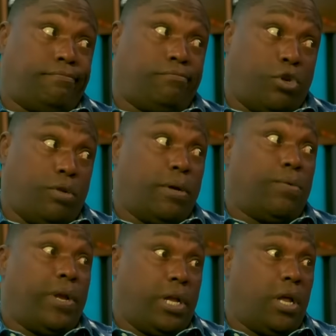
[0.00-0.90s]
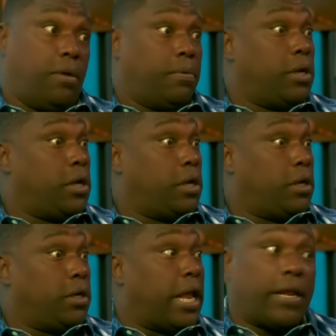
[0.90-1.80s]
boy, you better wake up.
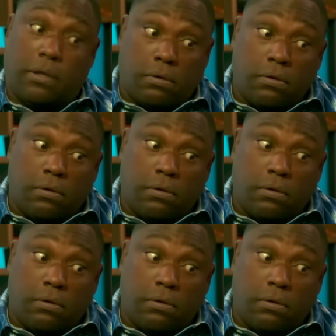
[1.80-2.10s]
Like,